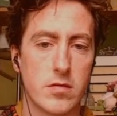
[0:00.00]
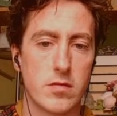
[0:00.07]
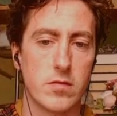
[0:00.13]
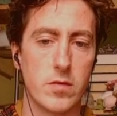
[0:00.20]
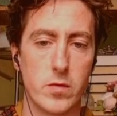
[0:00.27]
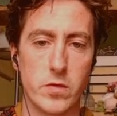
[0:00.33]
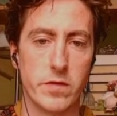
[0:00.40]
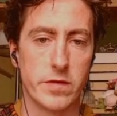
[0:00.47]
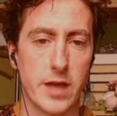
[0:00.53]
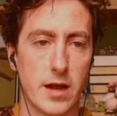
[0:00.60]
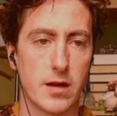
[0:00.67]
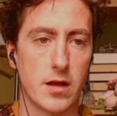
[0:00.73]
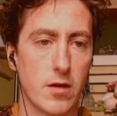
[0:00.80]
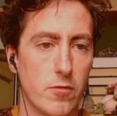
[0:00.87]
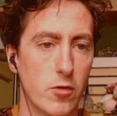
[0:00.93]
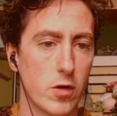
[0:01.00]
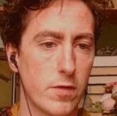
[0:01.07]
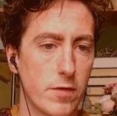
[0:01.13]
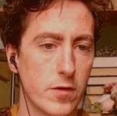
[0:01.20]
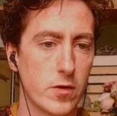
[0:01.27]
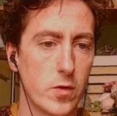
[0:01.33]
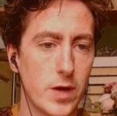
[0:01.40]
we would just get a rook
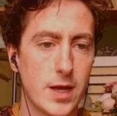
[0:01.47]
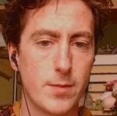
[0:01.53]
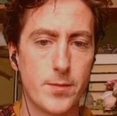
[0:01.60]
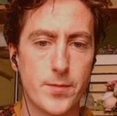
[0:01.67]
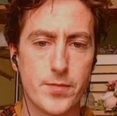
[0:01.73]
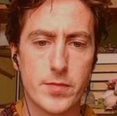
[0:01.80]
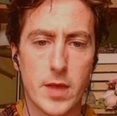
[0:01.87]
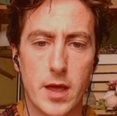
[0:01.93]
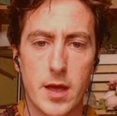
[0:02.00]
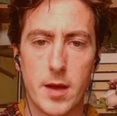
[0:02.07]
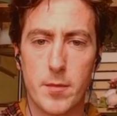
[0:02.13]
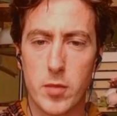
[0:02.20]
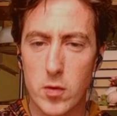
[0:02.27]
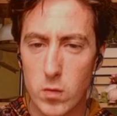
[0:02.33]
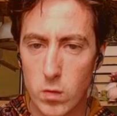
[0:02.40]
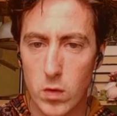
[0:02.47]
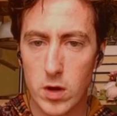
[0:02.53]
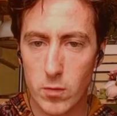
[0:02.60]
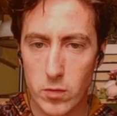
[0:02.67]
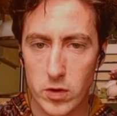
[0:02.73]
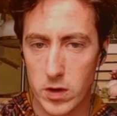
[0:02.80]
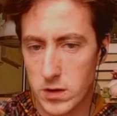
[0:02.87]
for the queen. But
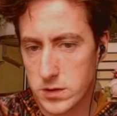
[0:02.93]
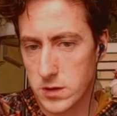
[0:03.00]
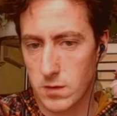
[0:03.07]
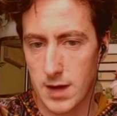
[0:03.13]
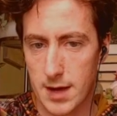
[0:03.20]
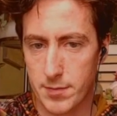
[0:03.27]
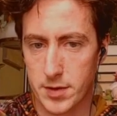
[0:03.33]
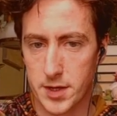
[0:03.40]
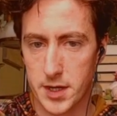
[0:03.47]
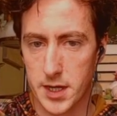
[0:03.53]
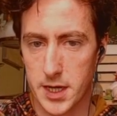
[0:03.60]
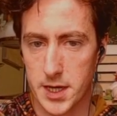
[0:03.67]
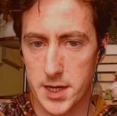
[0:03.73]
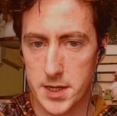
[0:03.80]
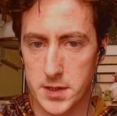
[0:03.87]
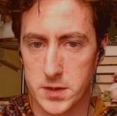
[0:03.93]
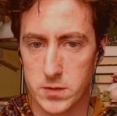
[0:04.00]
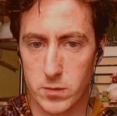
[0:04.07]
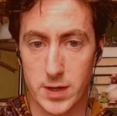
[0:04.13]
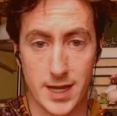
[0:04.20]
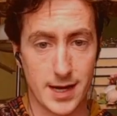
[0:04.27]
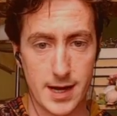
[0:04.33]
what would also happen is
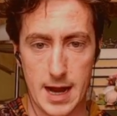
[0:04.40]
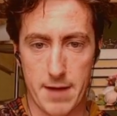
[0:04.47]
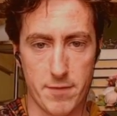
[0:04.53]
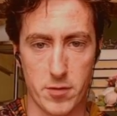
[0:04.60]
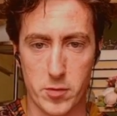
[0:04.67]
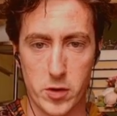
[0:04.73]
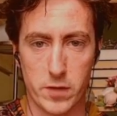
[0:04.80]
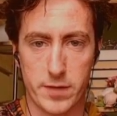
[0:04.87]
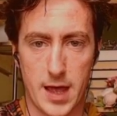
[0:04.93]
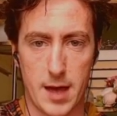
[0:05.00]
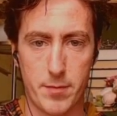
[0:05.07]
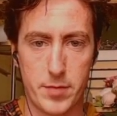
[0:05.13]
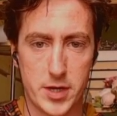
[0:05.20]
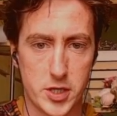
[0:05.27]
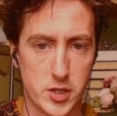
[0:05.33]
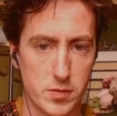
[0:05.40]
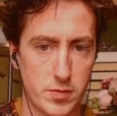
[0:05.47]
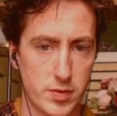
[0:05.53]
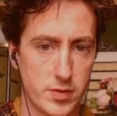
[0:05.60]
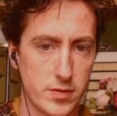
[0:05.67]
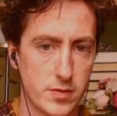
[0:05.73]
we can never move that bishop.